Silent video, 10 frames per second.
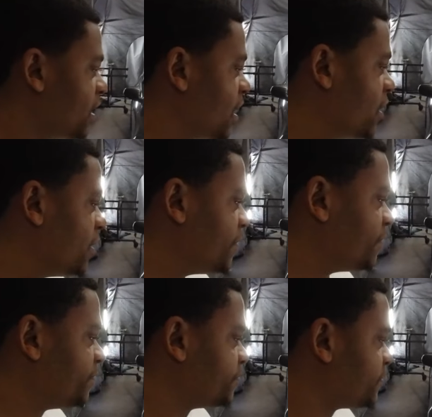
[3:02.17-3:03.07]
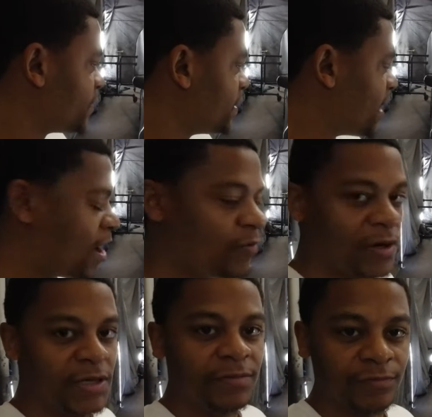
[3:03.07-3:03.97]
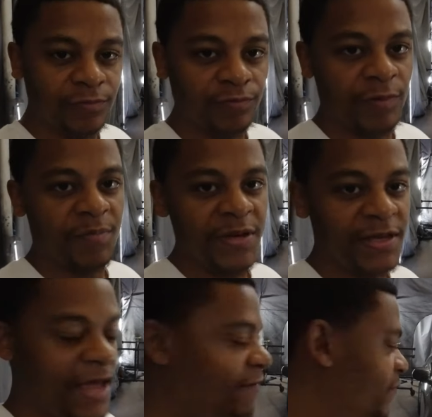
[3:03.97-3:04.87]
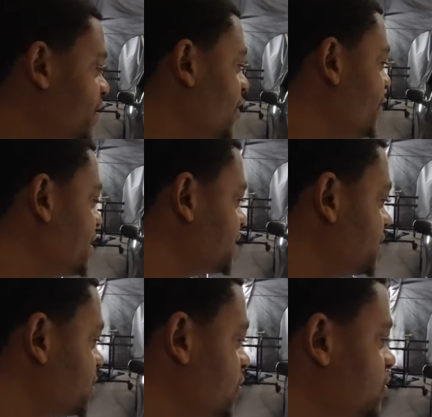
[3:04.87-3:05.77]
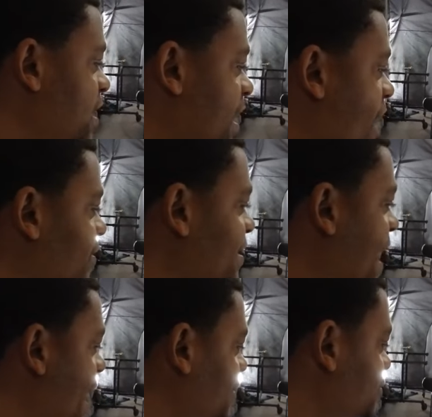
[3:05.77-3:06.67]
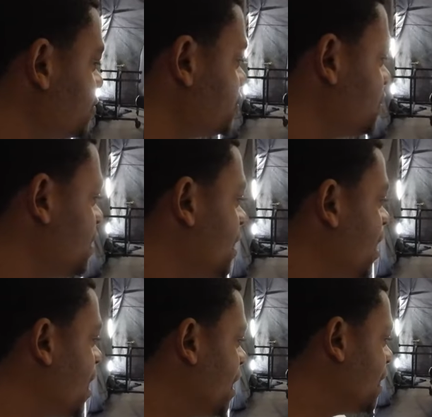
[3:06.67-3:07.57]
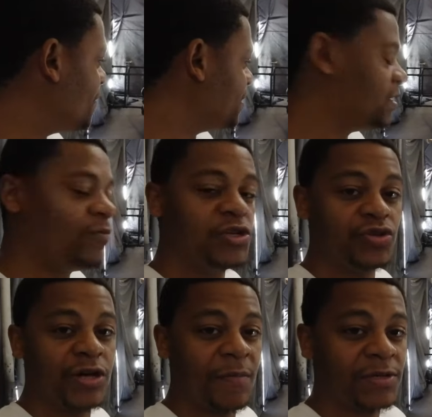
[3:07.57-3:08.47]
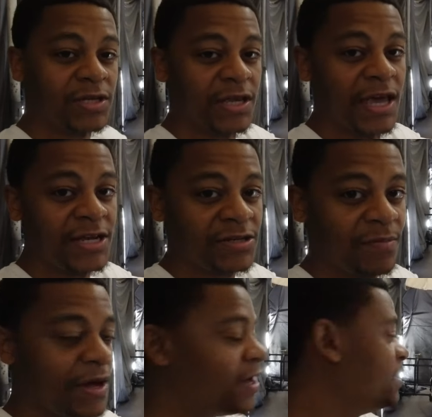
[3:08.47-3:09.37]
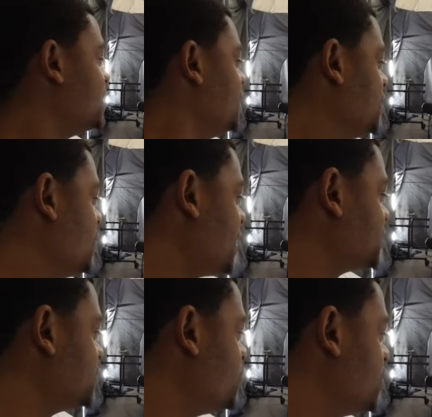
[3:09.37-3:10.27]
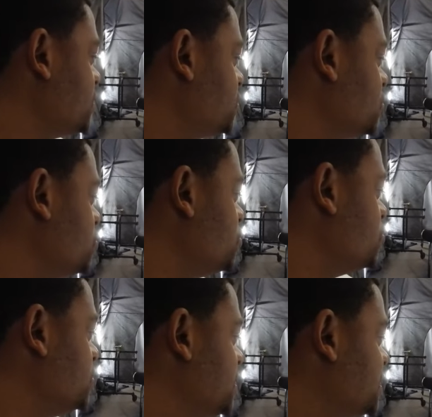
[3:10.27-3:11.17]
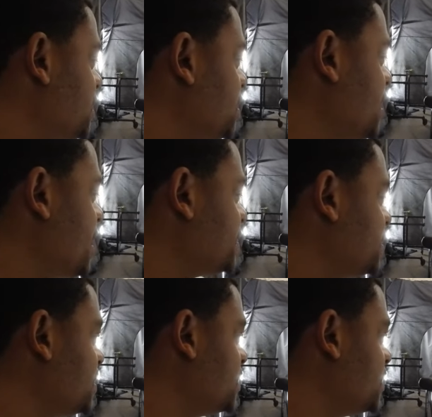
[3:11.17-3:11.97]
Um, I don't want to repeat that video basically. So take out the axles. Um, and then once you come into the engine bay, you actually want to disconnect